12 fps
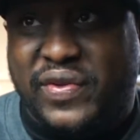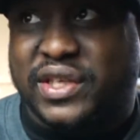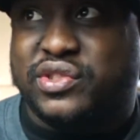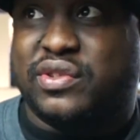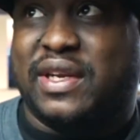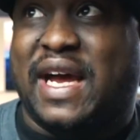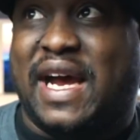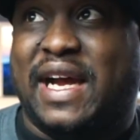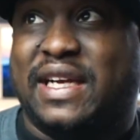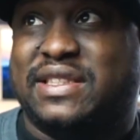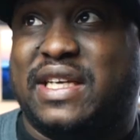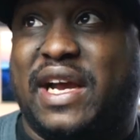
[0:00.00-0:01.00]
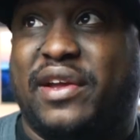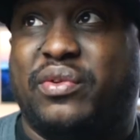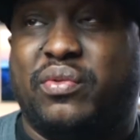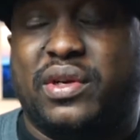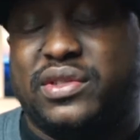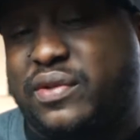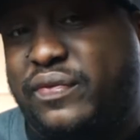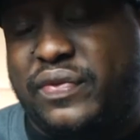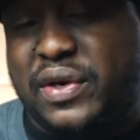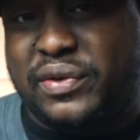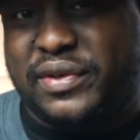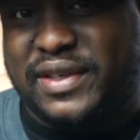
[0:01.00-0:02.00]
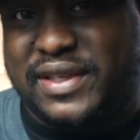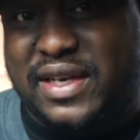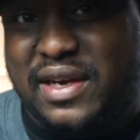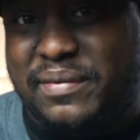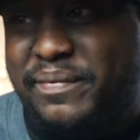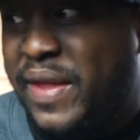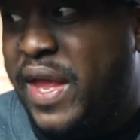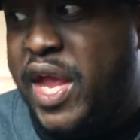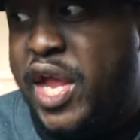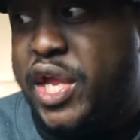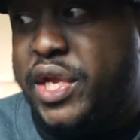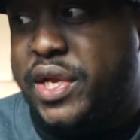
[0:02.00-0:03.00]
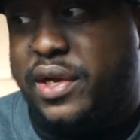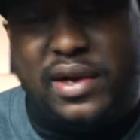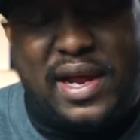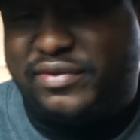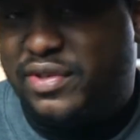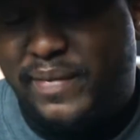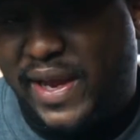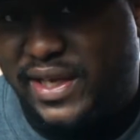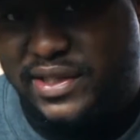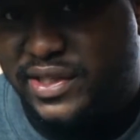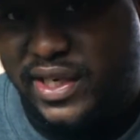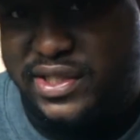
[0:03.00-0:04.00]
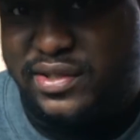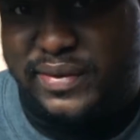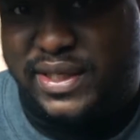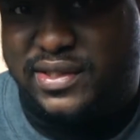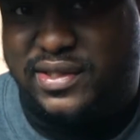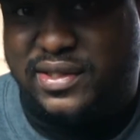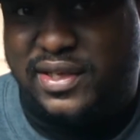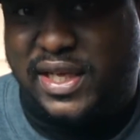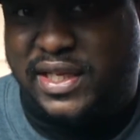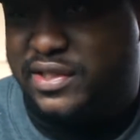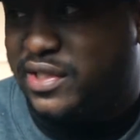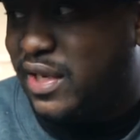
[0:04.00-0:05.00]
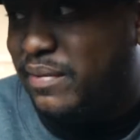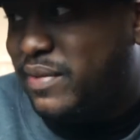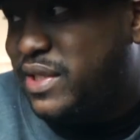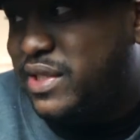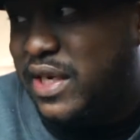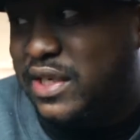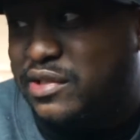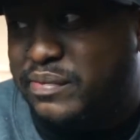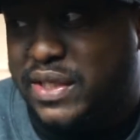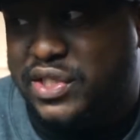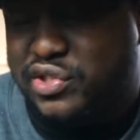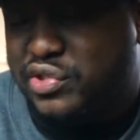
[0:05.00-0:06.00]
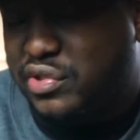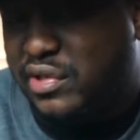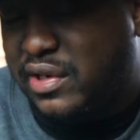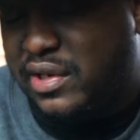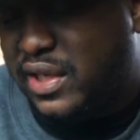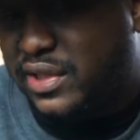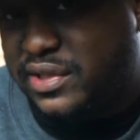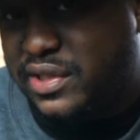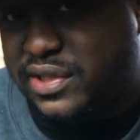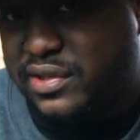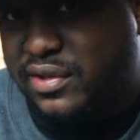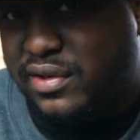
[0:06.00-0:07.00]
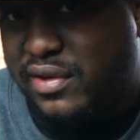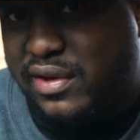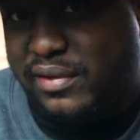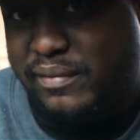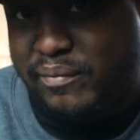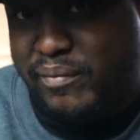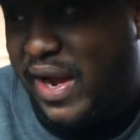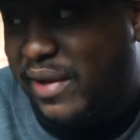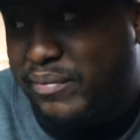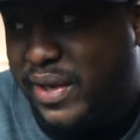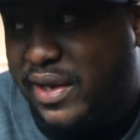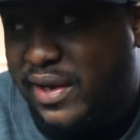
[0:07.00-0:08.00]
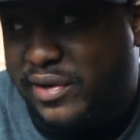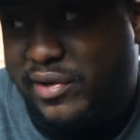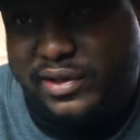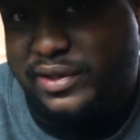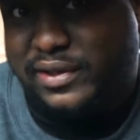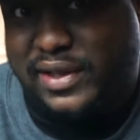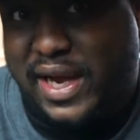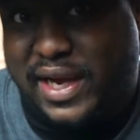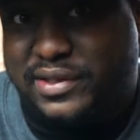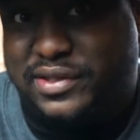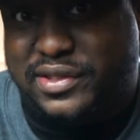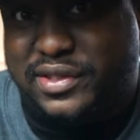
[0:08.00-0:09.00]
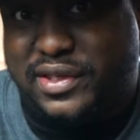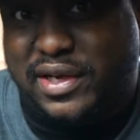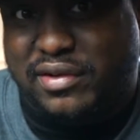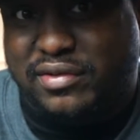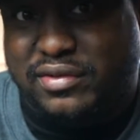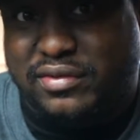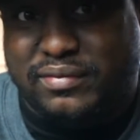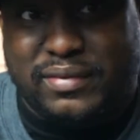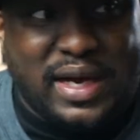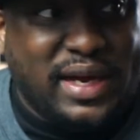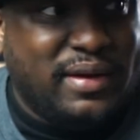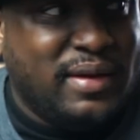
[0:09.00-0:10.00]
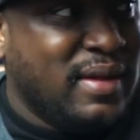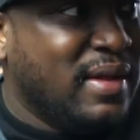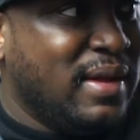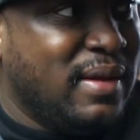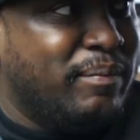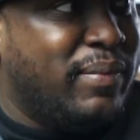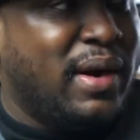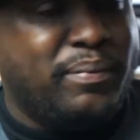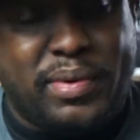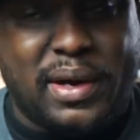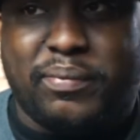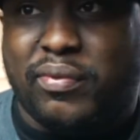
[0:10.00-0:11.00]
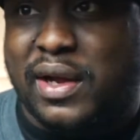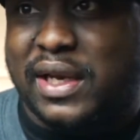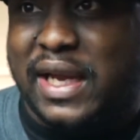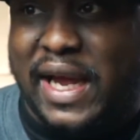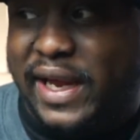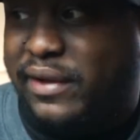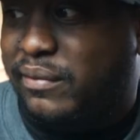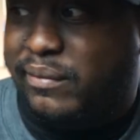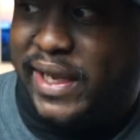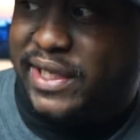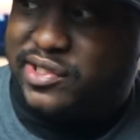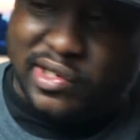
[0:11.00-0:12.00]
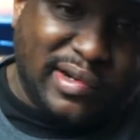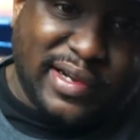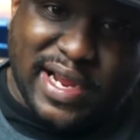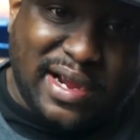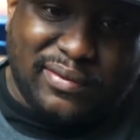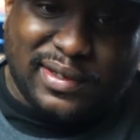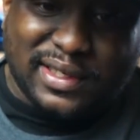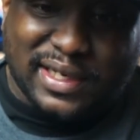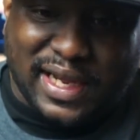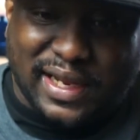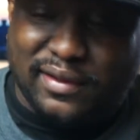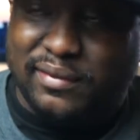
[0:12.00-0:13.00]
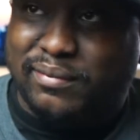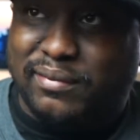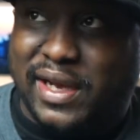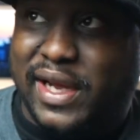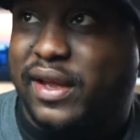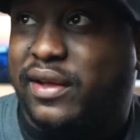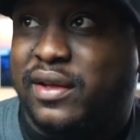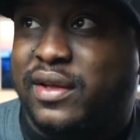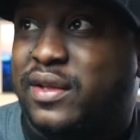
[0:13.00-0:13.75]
visualize how you want your photo to come, you're gonna have to make adjustments, and some adjustments might be unorthodox. You might bump up one light, you may turn down one light, you might